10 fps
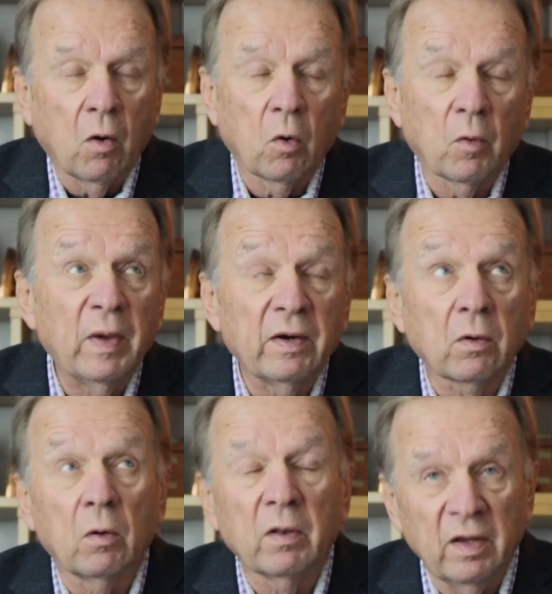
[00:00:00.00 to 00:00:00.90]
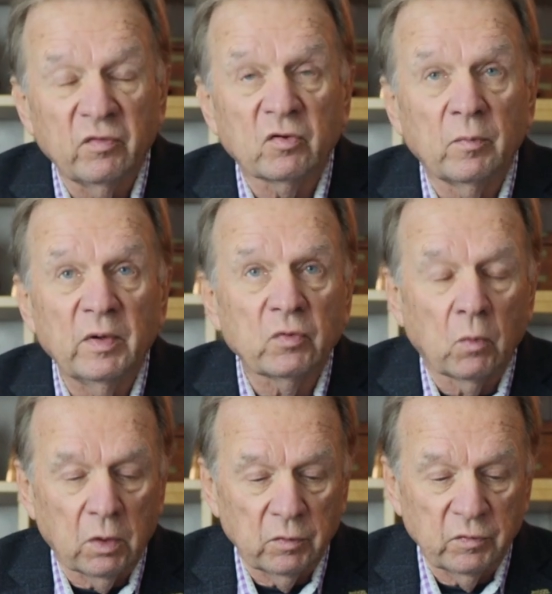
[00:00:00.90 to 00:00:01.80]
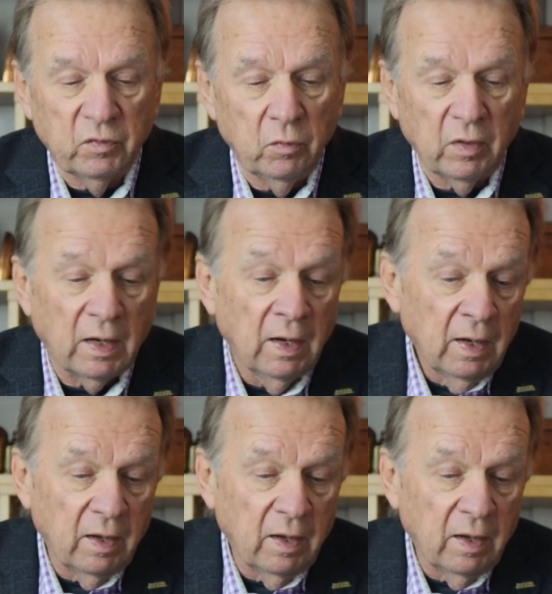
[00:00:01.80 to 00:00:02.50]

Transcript: or medical instruments worlds do that.